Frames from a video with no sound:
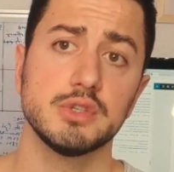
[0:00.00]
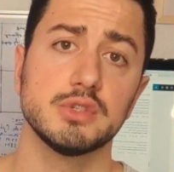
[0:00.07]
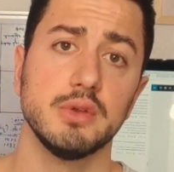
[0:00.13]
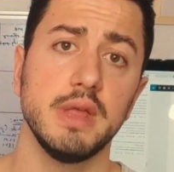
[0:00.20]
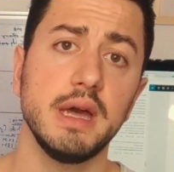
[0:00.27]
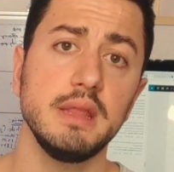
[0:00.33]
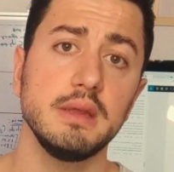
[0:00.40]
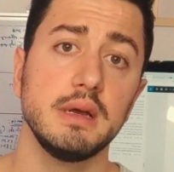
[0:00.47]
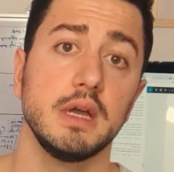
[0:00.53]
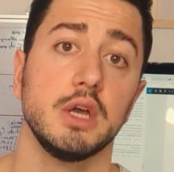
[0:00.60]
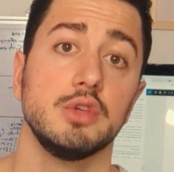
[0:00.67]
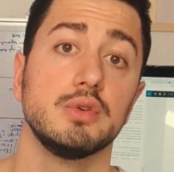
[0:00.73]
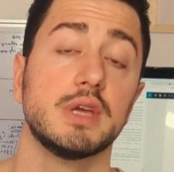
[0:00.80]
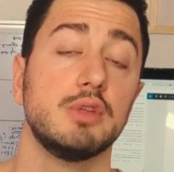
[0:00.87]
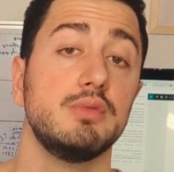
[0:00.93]
So then
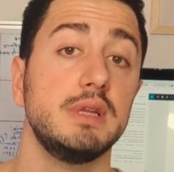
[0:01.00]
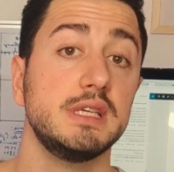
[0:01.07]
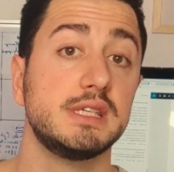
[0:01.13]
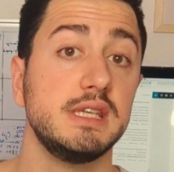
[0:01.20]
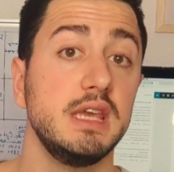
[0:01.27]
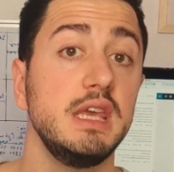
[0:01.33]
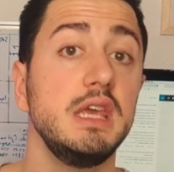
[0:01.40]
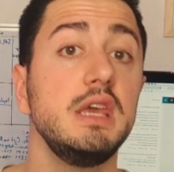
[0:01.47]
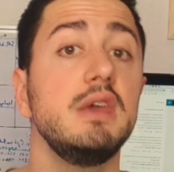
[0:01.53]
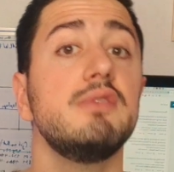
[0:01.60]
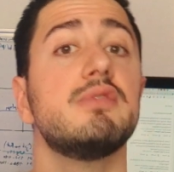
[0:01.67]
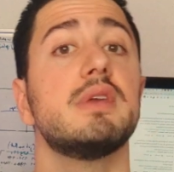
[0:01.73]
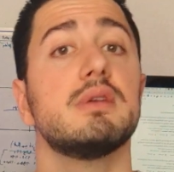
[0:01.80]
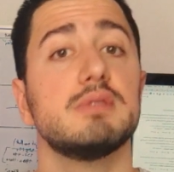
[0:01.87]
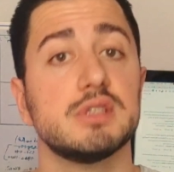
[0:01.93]
you can really see
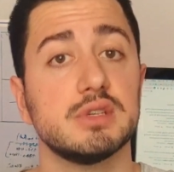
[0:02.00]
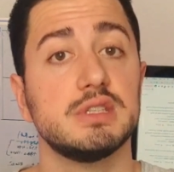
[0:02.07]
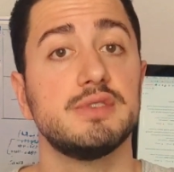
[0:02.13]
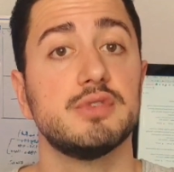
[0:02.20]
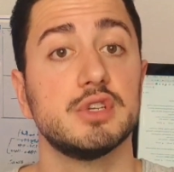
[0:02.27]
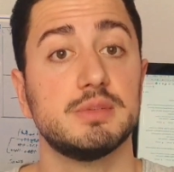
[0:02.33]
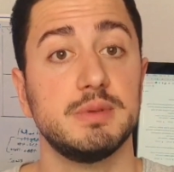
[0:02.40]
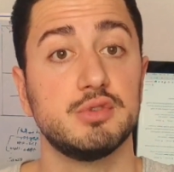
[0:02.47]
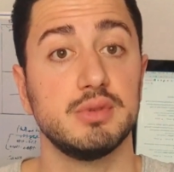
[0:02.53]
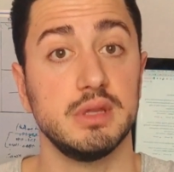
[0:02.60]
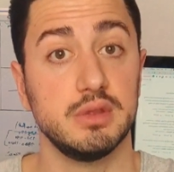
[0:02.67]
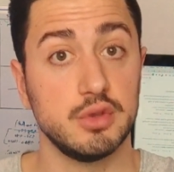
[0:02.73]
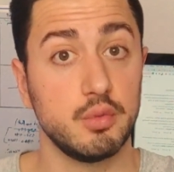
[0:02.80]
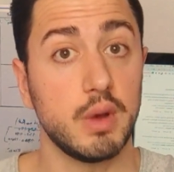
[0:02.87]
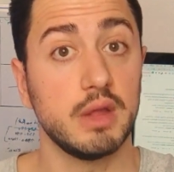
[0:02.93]
if there is a difference
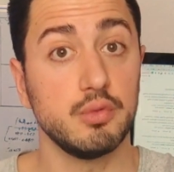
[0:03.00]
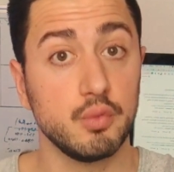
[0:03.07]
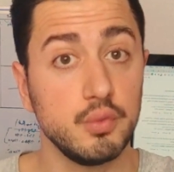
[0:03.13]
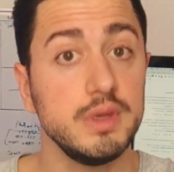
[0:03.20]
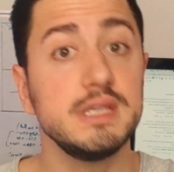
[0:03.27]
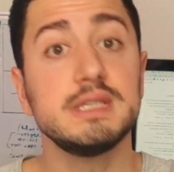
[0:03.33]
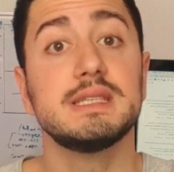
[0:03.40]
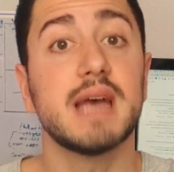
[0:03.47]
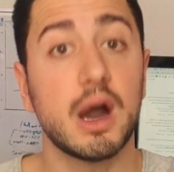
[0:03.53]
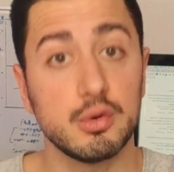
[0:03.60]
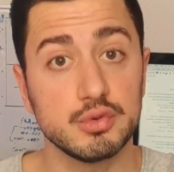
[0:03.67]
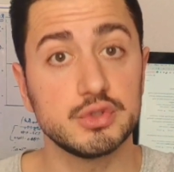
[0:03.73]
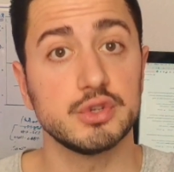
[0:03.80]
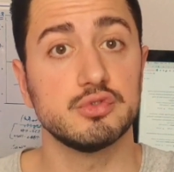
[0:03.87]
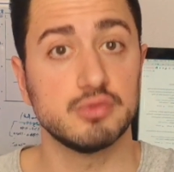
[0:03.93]
between the one
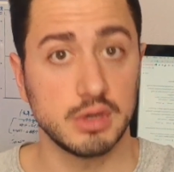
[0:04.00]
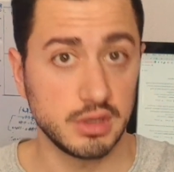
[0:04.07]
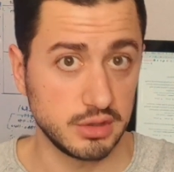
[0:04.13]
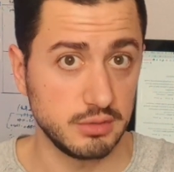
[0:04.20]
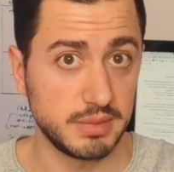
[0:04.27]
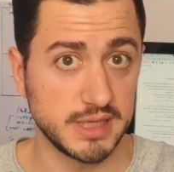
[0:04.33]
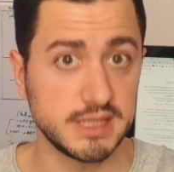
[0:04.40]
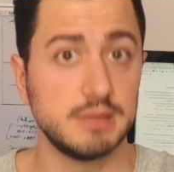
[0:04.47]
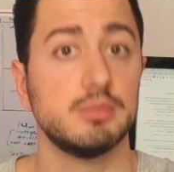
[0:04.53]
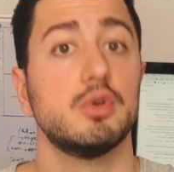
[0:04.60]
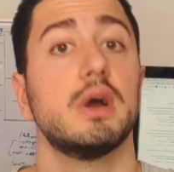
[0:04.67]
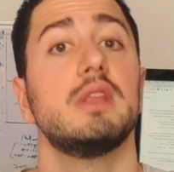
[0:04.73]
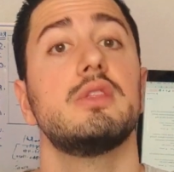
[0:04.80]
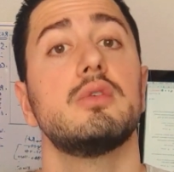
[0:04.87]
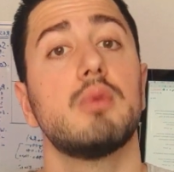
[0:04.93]
without the drug, the
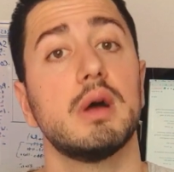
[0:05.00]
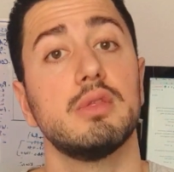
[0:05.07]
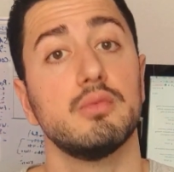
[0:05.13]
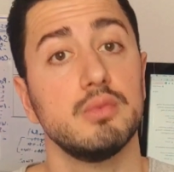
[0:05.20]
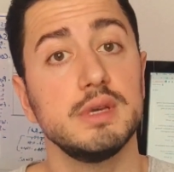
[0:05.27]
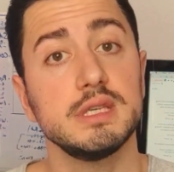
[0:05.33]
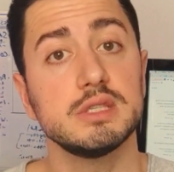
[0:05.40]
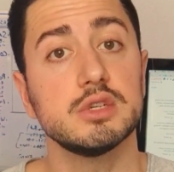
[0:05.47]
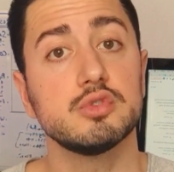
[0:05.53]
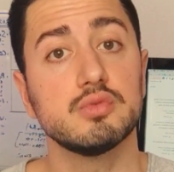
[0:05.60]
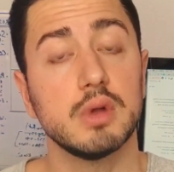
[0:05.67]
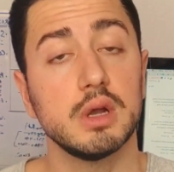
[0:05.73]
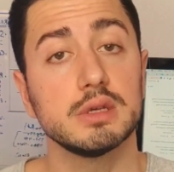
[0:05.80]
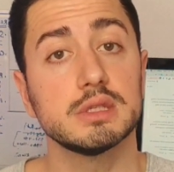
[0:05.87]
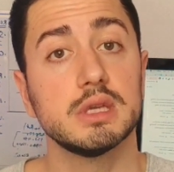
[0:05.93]
placebo, and the one with the
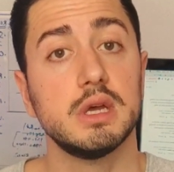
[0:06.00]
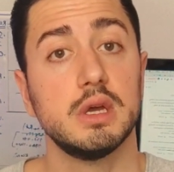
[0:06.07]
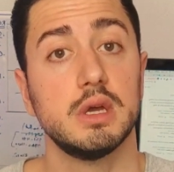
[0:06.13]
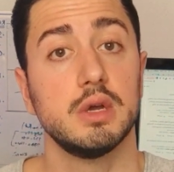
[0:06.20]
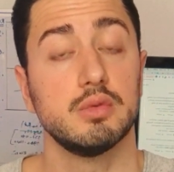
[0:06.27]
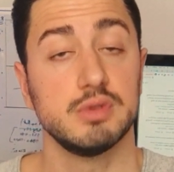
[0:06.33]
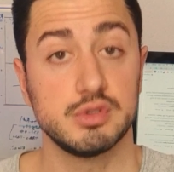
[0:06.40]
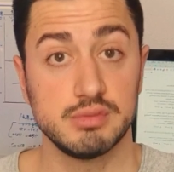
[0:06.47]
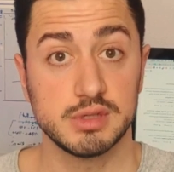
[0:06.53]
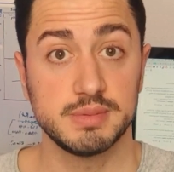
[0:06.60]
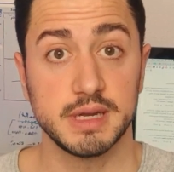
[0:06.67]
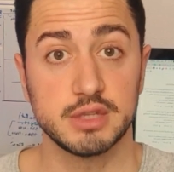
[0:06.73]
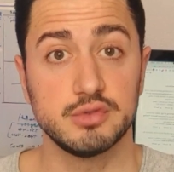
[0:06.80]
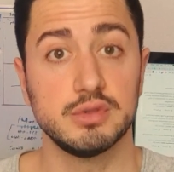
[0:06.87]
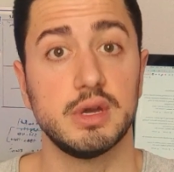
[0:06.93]
drugs with
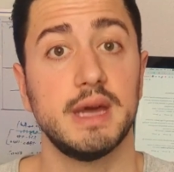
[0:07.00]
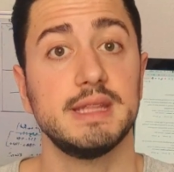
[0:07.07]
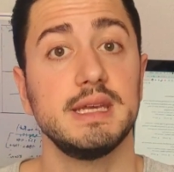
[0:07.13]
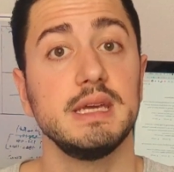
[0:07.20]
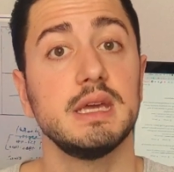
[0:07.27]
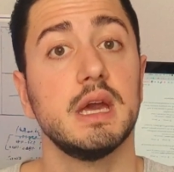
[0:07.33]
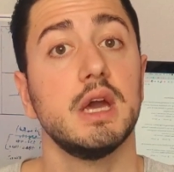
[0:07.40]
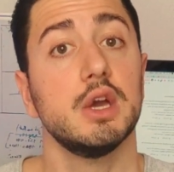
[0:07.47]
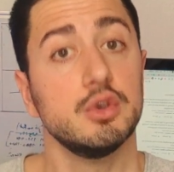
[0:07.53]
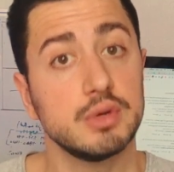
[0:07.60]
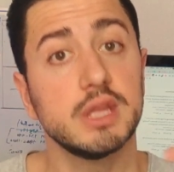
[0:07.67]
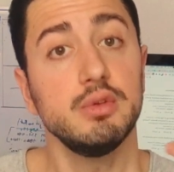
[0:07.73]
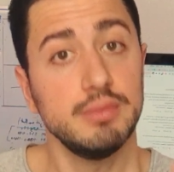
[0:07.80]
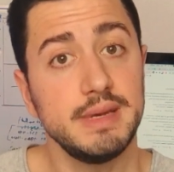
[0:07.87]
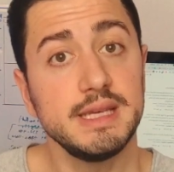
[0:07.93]
respect to the headache, you
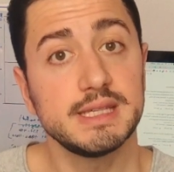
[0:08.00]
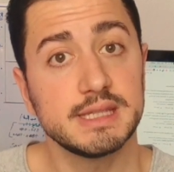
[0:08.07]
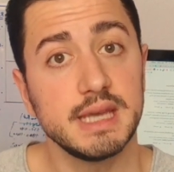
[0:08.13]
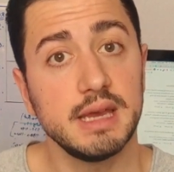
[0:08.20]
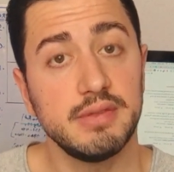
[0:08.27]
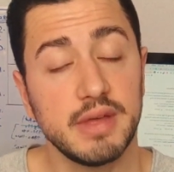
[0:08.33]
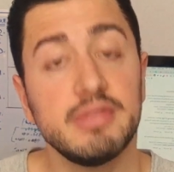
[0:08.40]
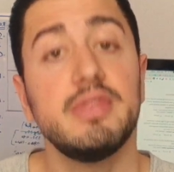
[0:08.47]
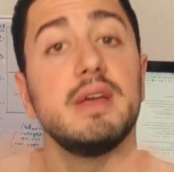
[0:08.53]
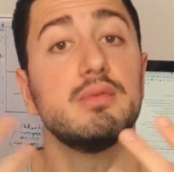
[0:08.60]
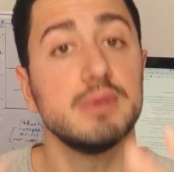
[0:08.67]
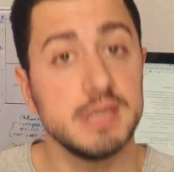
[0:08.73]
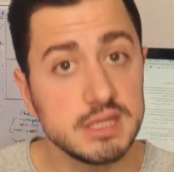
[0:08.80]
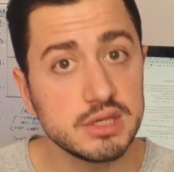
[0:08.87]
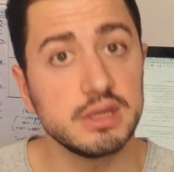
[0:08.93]
can really say that
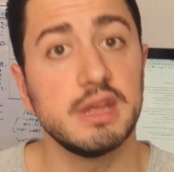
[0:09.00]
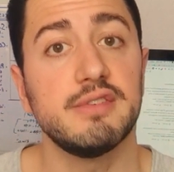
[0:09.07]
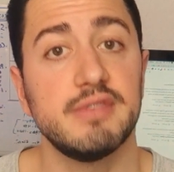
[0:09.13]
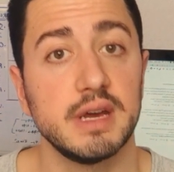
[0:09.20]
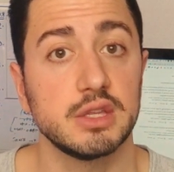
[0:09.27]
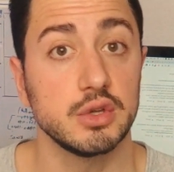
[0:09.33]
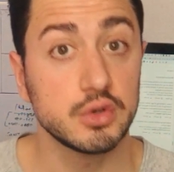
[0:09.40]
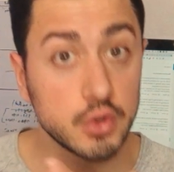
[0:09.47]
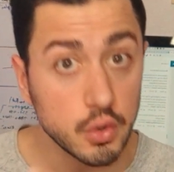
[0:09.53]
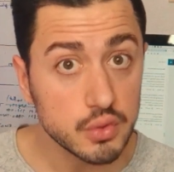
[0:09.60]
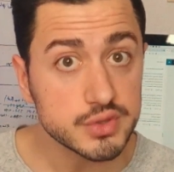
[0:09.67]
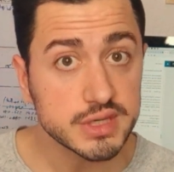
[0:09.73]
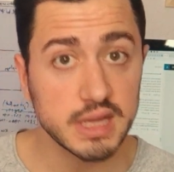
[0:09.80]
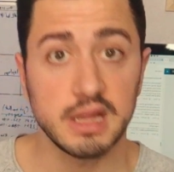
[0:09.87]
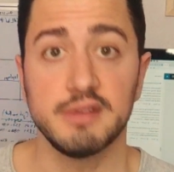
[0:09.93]
there is an effect, a
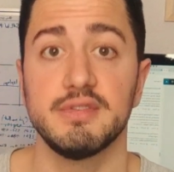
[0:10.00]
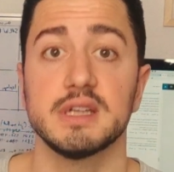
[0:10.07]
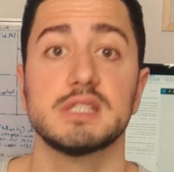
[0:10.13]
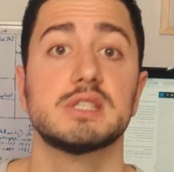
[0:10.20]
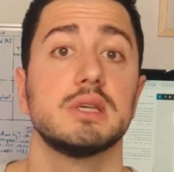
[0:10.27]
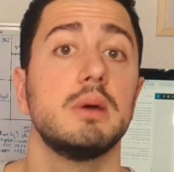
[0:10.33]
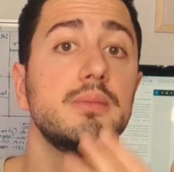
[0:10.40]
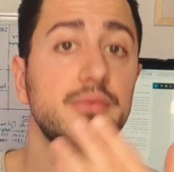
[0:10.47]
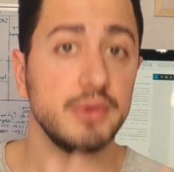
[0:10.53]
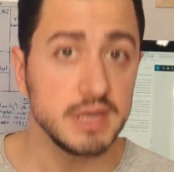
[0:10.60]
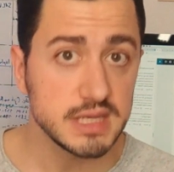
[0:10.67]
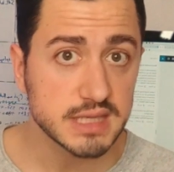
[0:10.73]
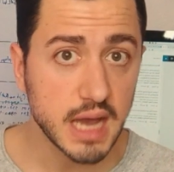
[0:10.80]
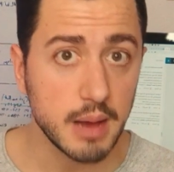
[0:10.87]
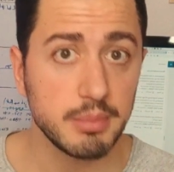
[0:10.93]
causal effect,
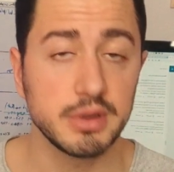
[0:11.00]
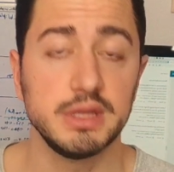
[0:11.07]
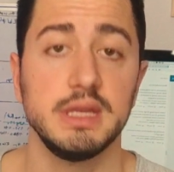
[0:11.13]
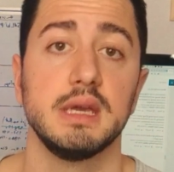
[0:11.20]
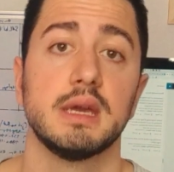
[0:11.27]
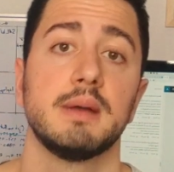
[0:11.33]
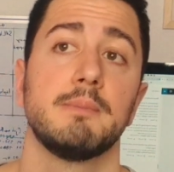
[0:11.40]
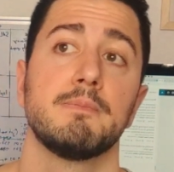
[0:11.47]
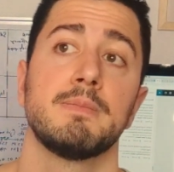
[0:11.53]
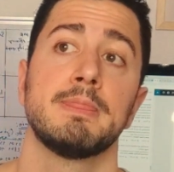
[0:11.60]
something is happening.